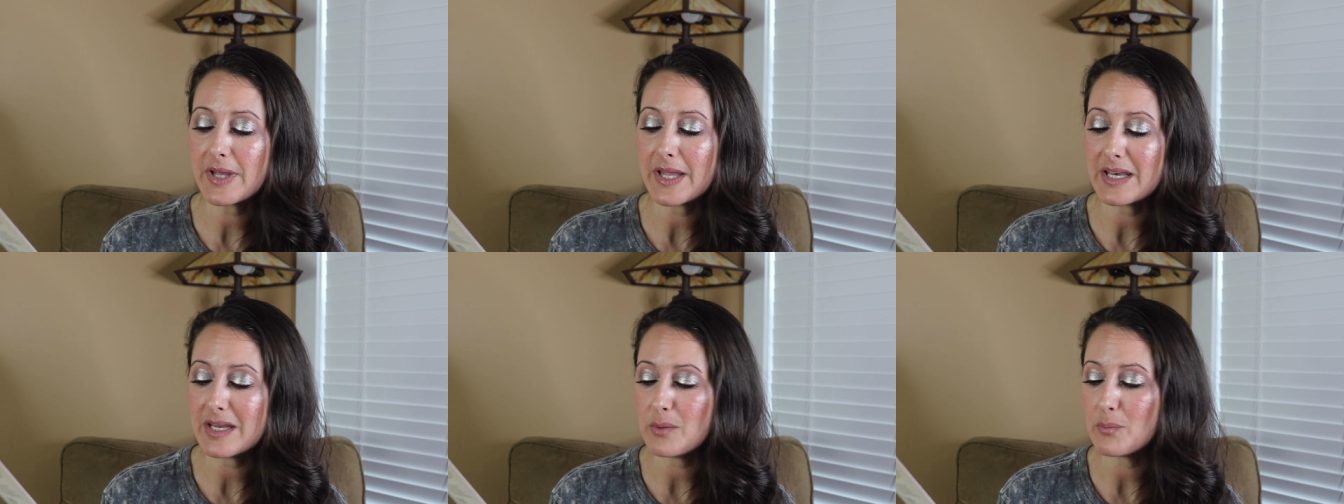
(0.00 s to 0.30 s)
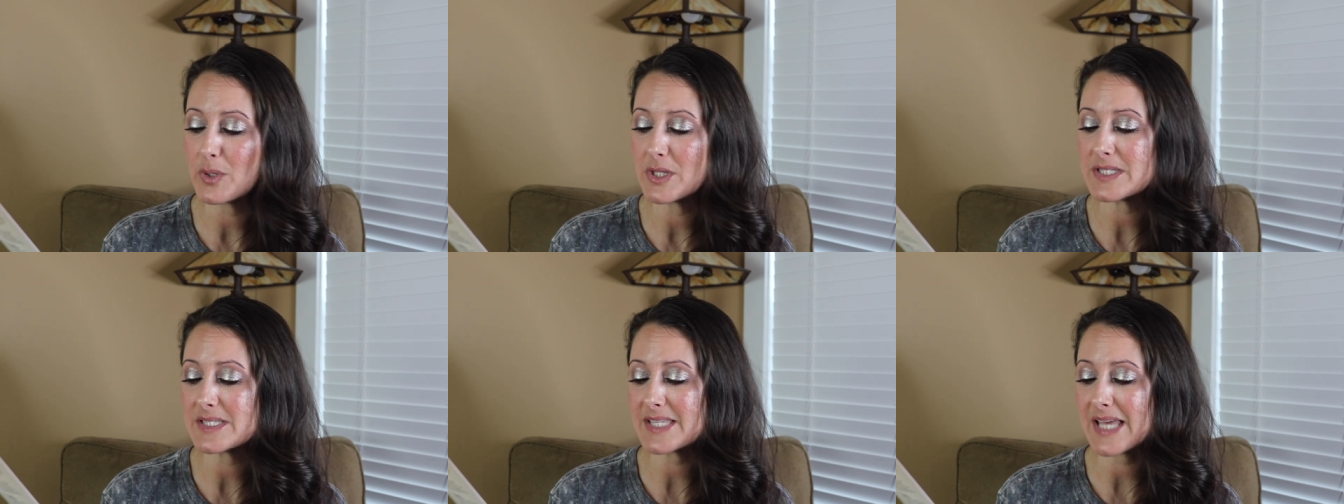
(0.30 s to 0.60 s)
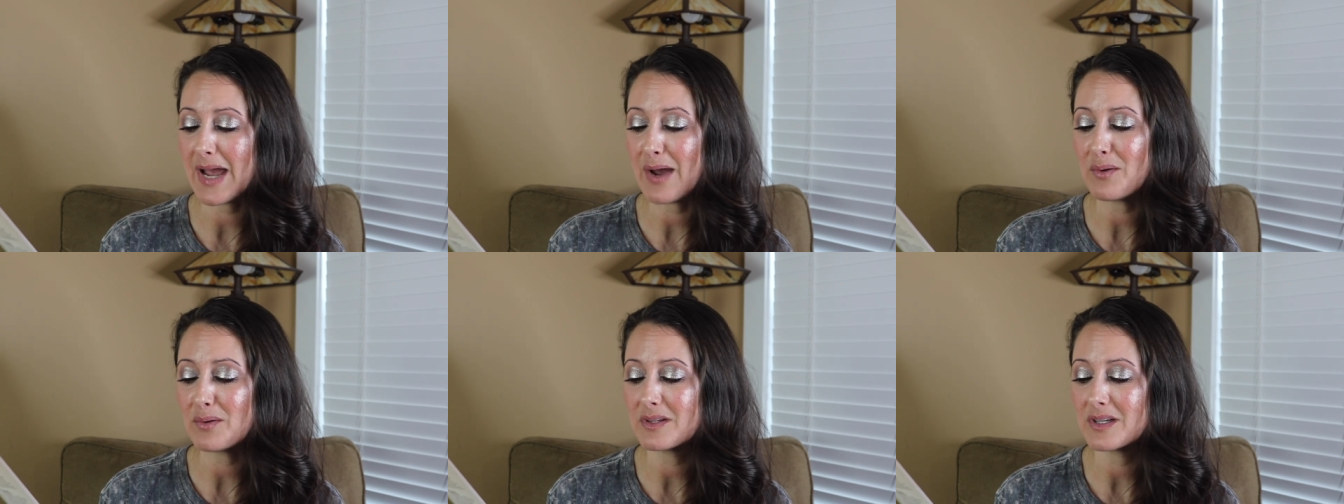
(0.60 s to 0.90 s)
anyone's
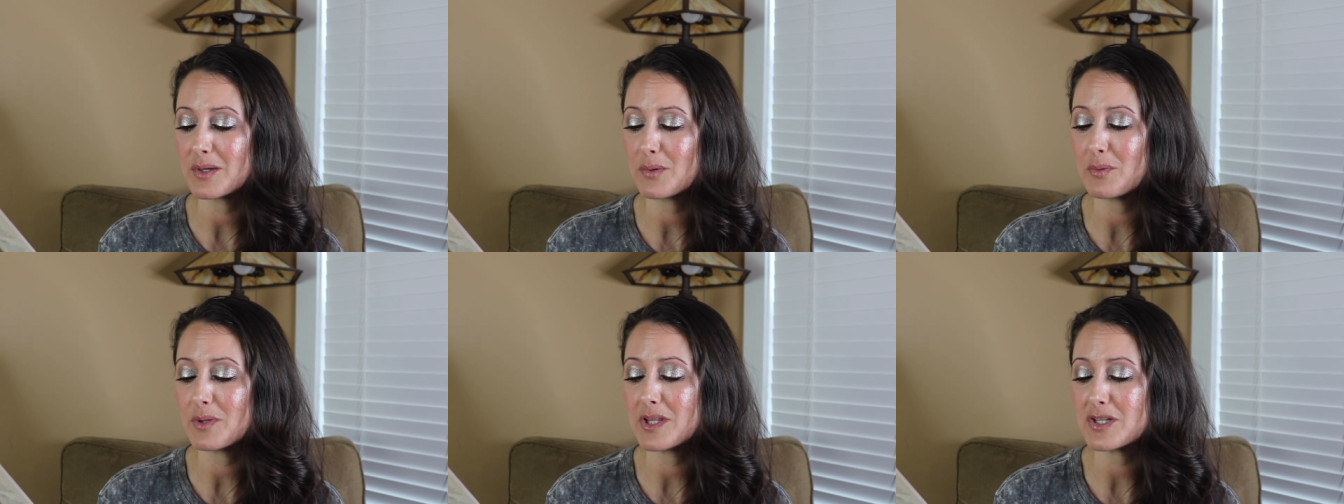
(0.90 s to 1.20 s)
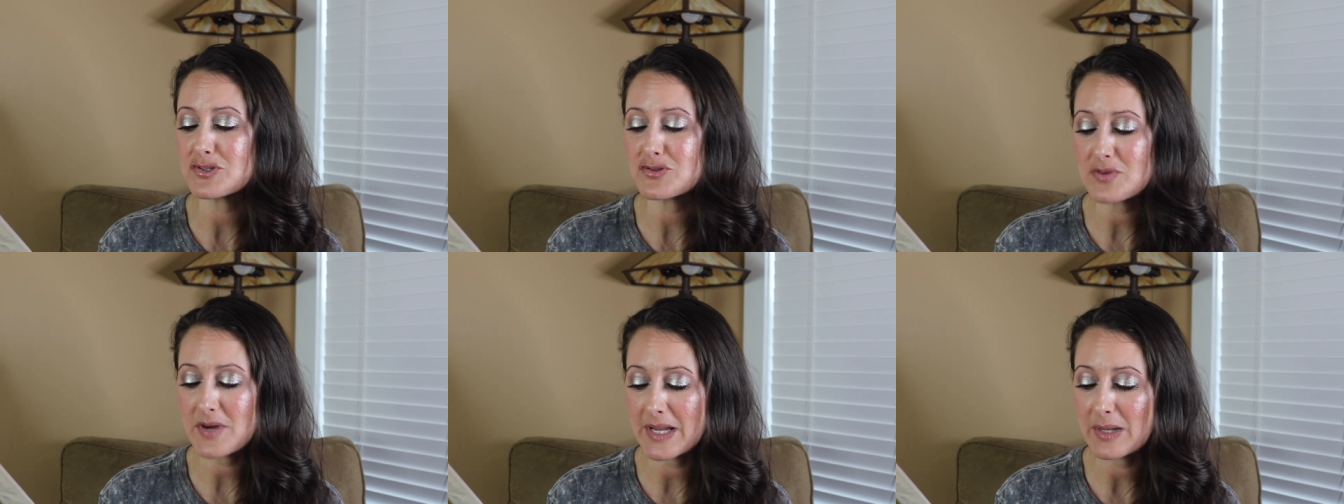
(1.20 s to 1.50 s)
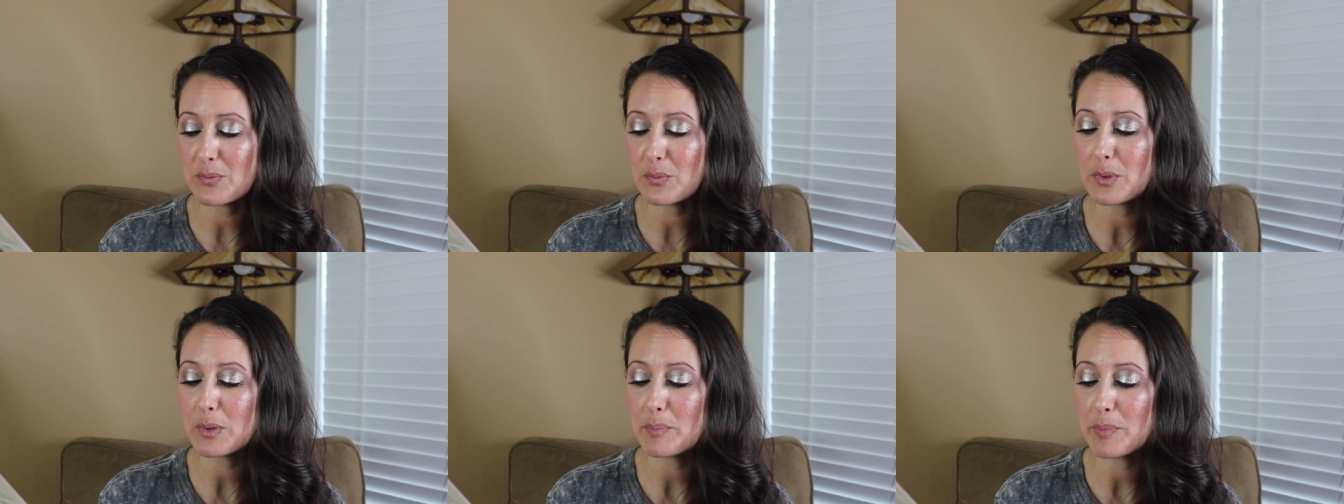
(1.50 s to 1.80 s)
outlook with a
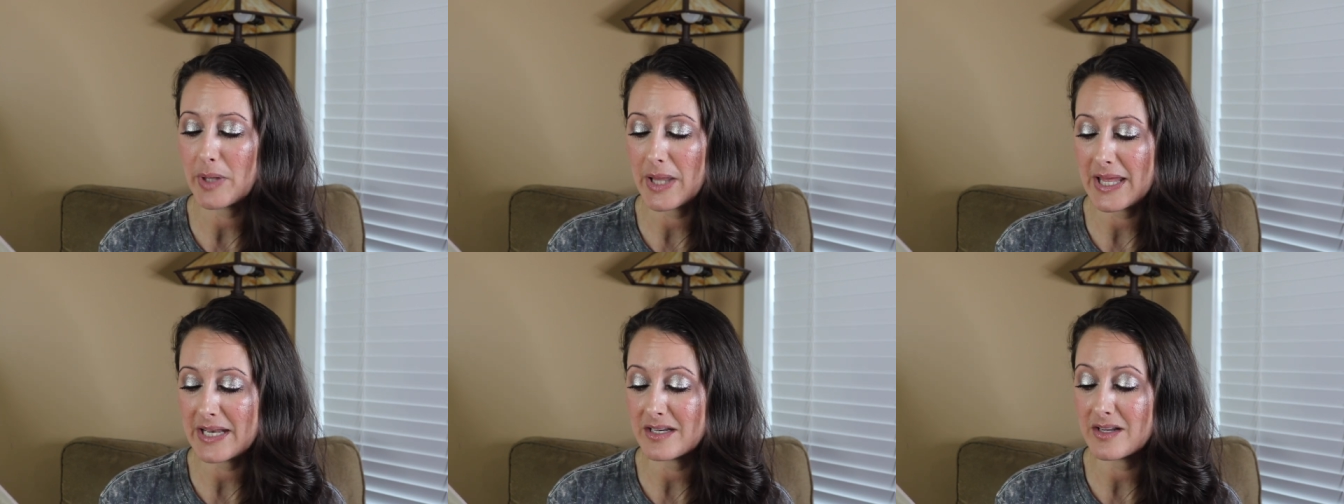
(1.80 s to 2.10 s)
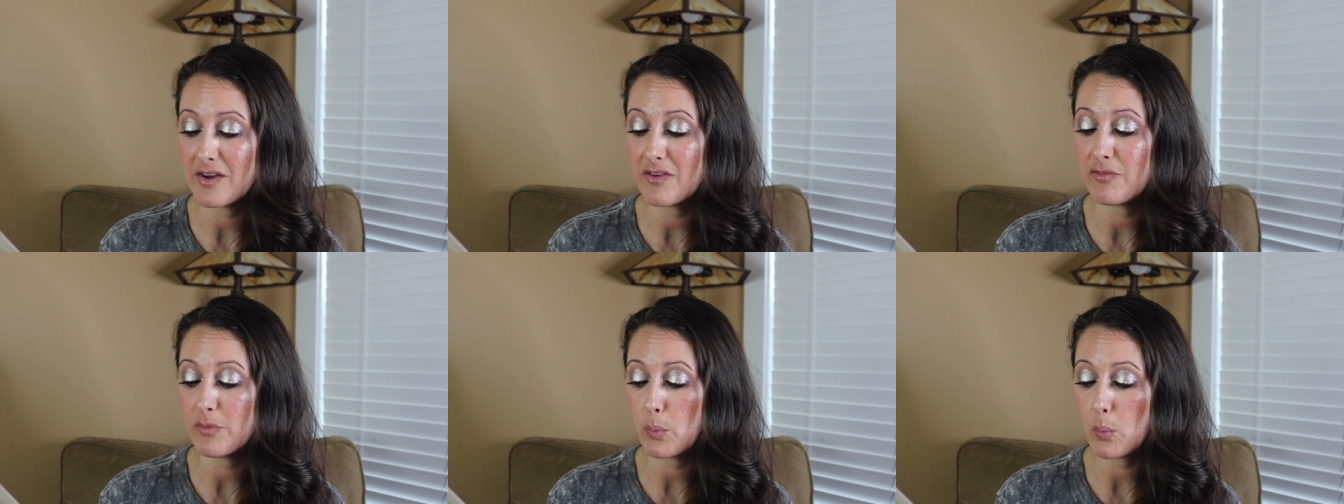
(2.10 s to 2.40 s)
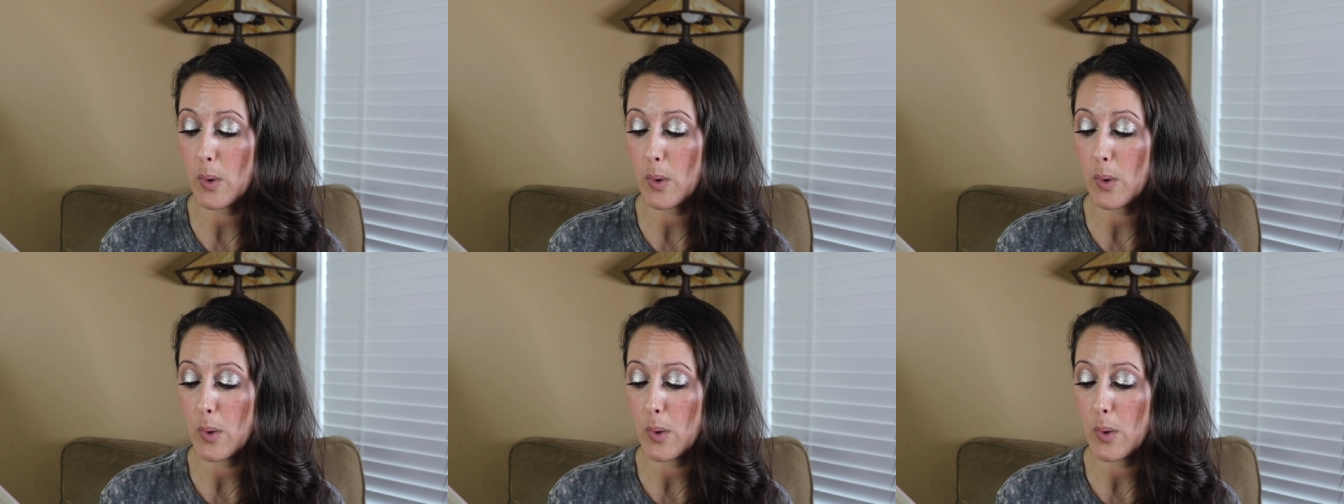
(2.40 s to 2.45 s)
tranquil blend of